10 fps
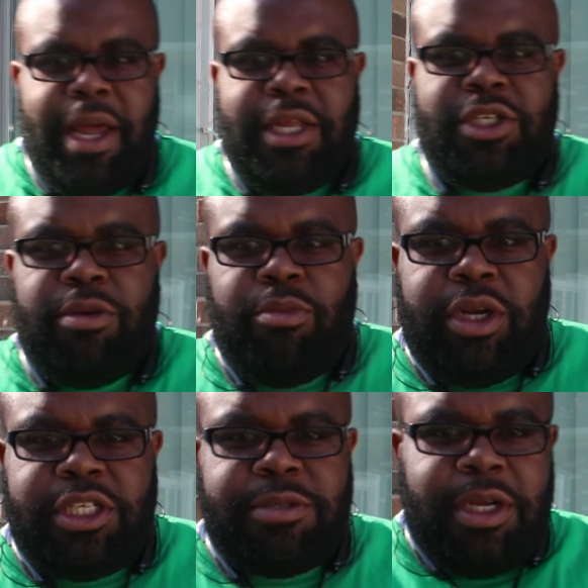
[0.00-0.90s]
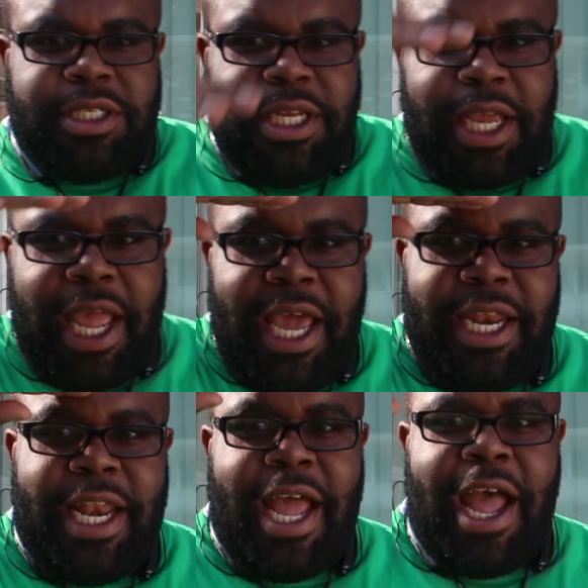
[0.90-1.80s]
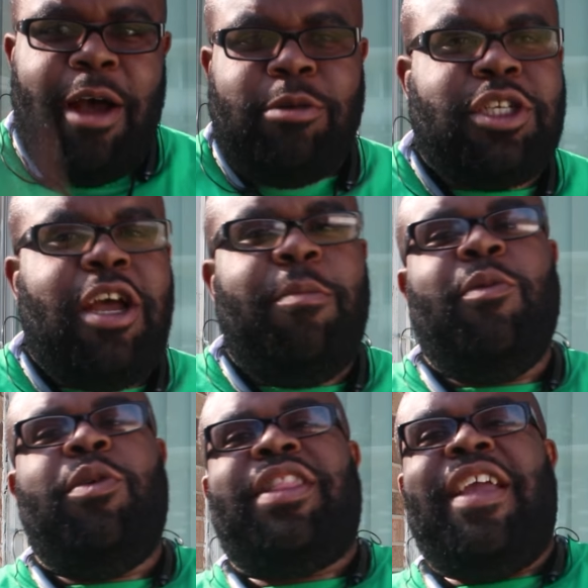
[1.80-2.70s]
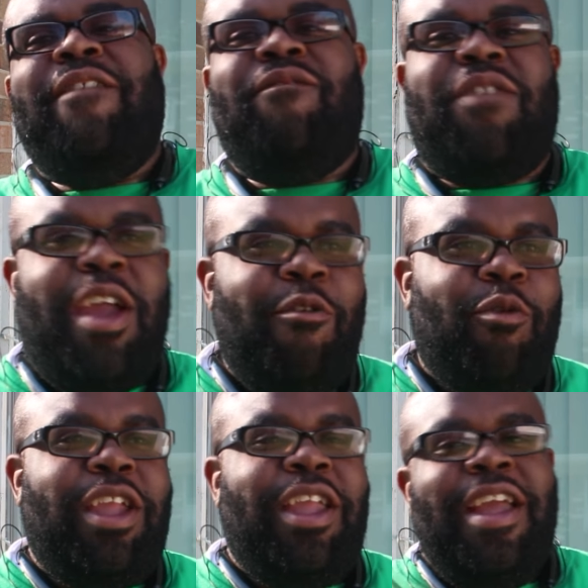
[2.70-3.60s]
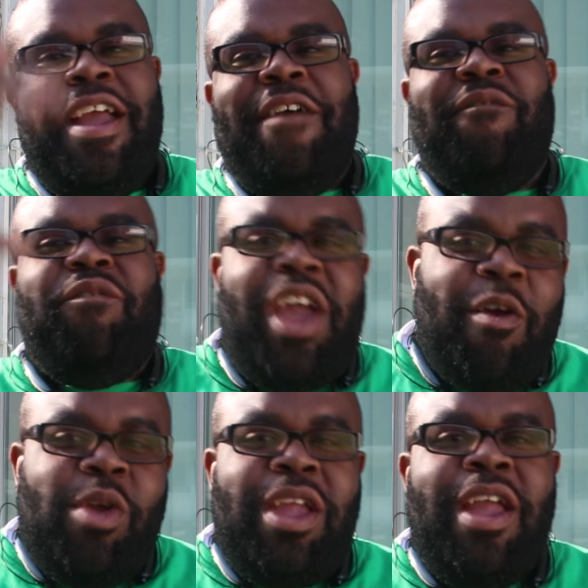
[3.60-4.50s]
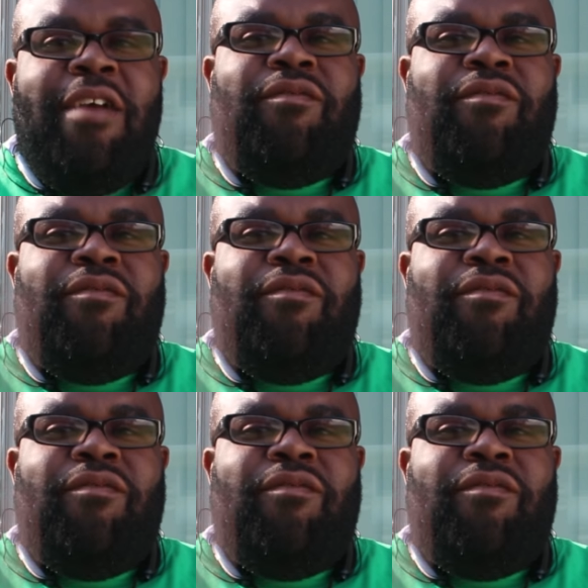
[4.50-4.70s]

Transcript: everybody, it's your boy, the smartest nigga head in the house, coming with a very, very